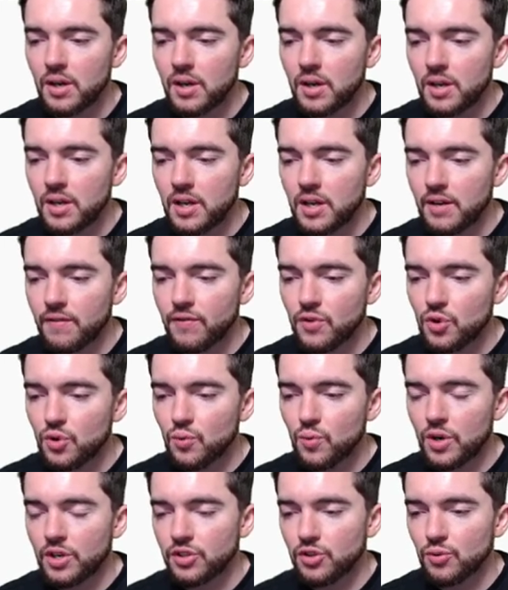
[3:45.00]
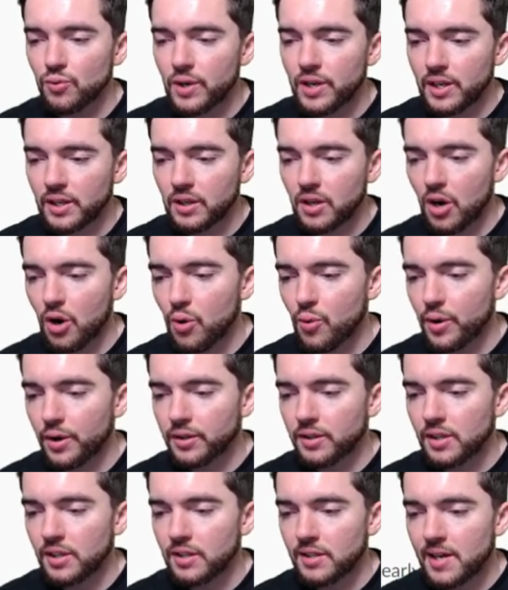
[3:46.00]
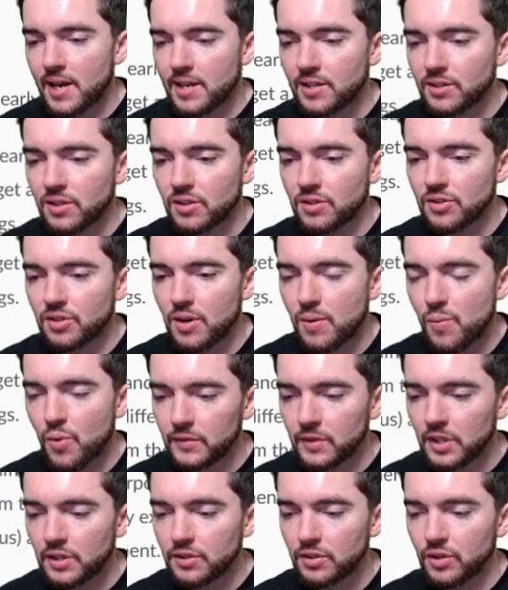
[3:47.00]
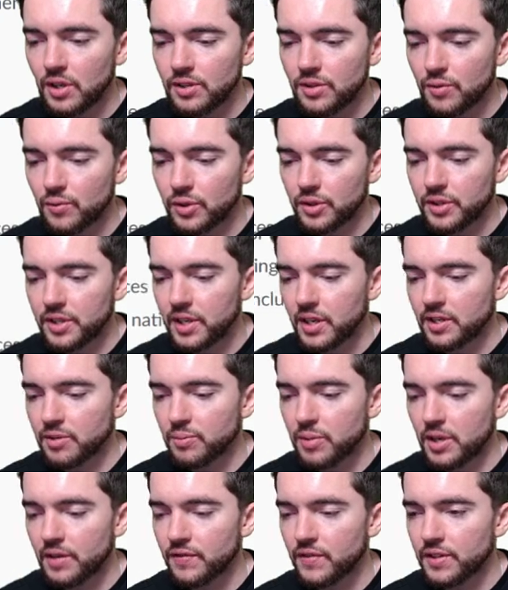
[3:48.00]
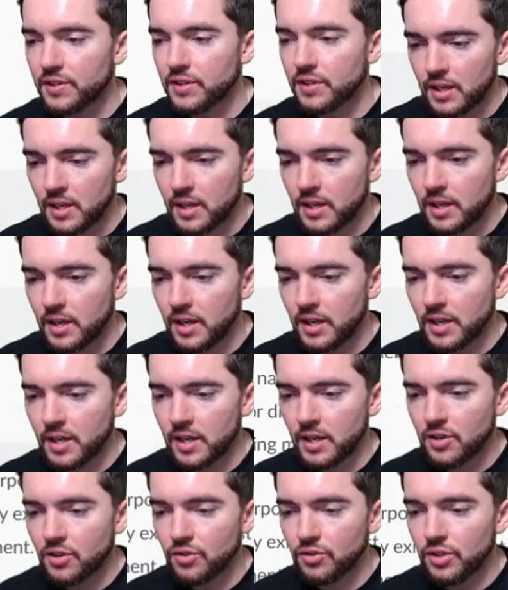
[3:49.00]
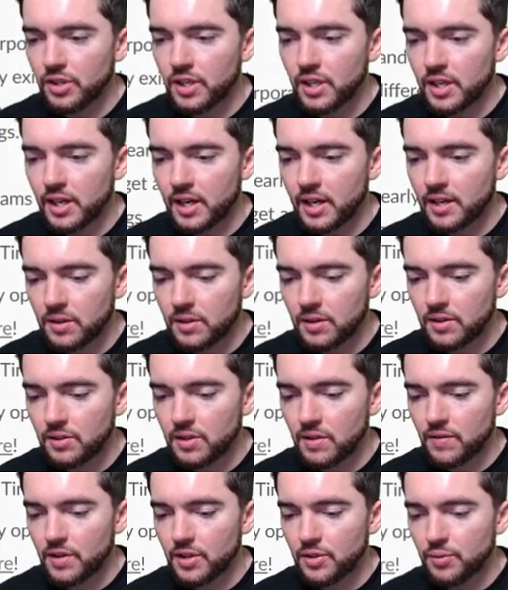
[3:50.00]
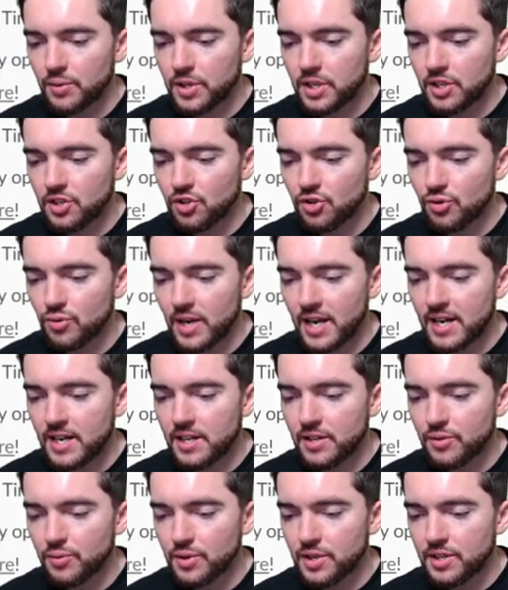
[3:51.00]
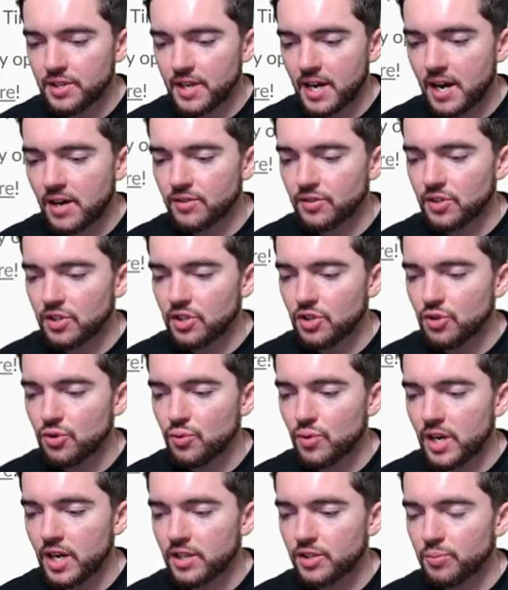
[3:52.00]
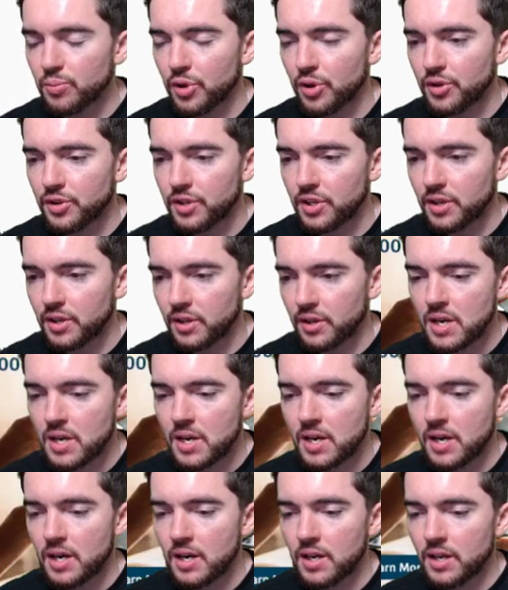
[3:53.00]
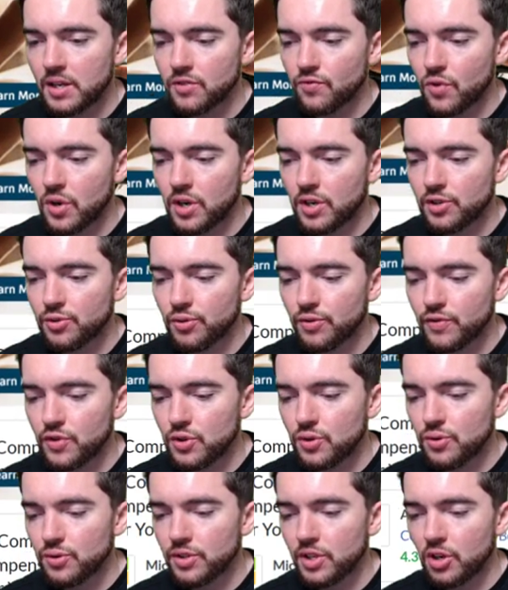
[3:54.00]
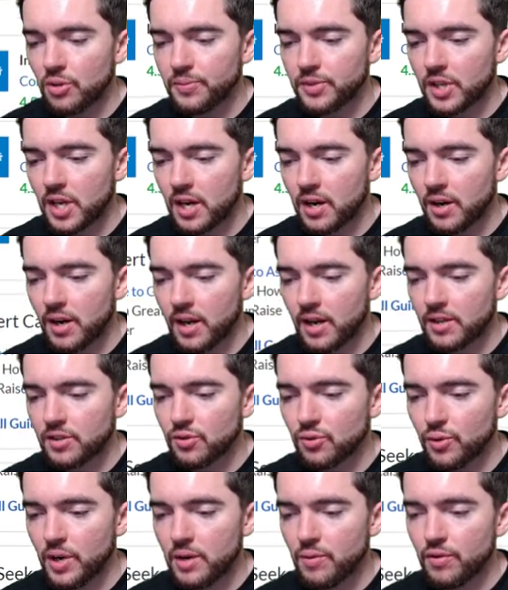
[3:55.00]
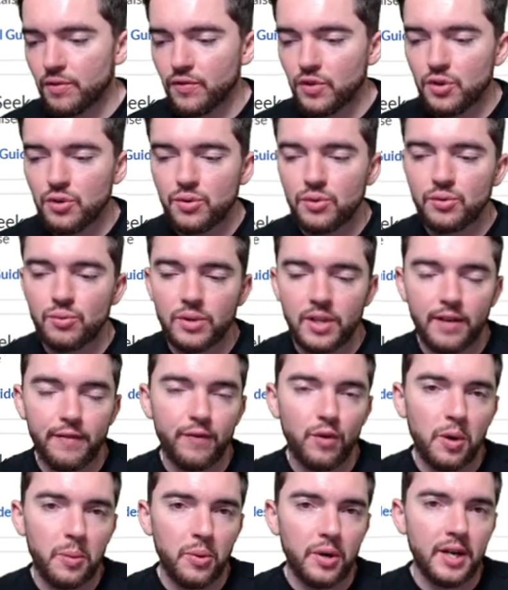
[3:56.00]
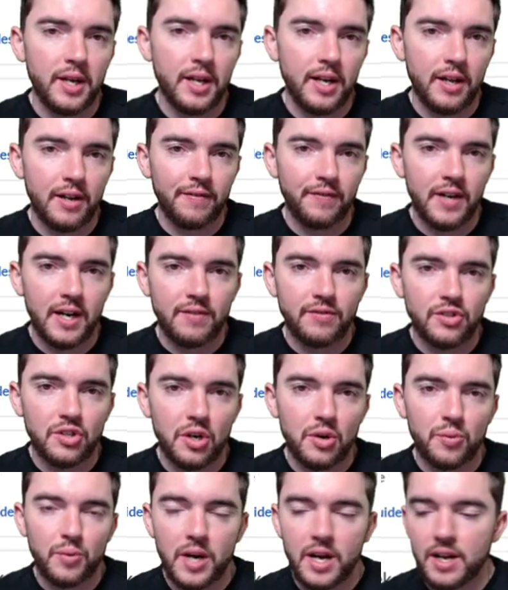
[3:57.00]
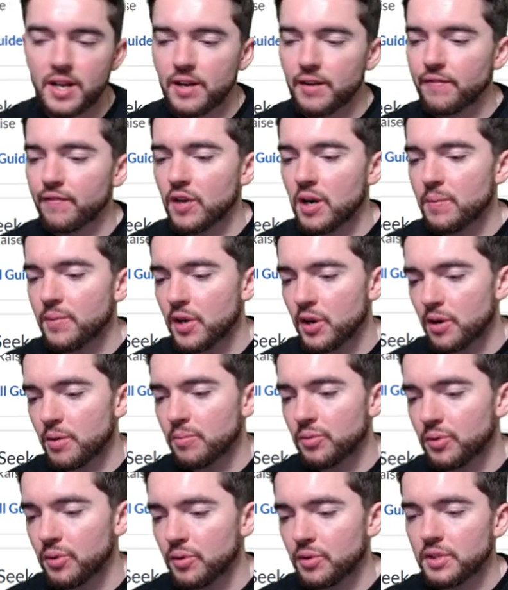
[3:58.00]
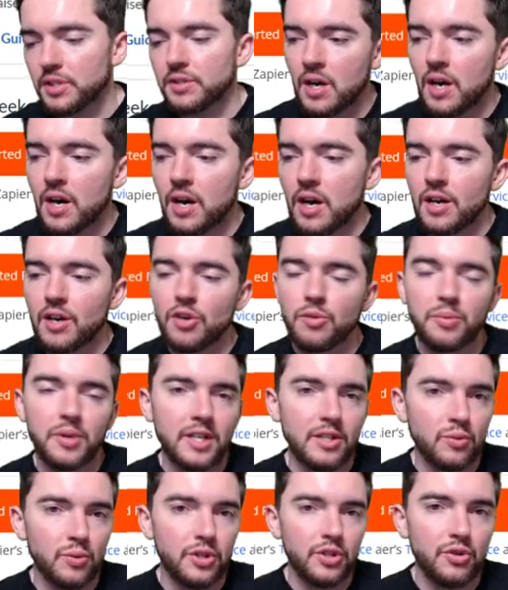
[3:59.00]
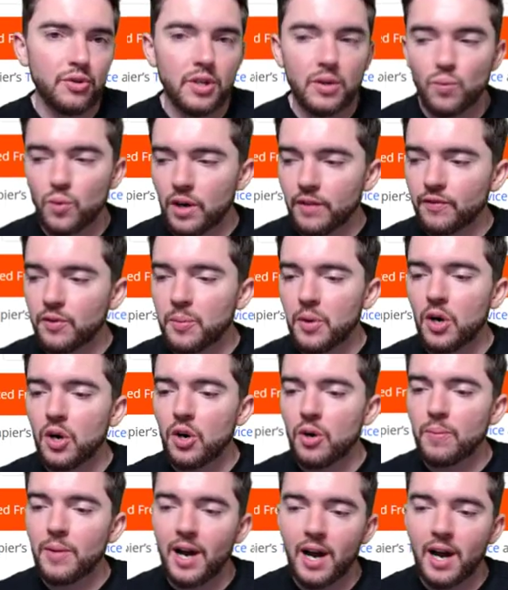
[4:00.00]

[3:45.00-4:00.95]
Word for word: if you want to rent a co-working desk somewhere. So lots of really nice benefits here. And again, you're looking at 73 to 83,000 US per year. And as far as reviews, Help Scout has great reviews with a 4.8 out of 5 star rating from their employees. Another place where you can work from home,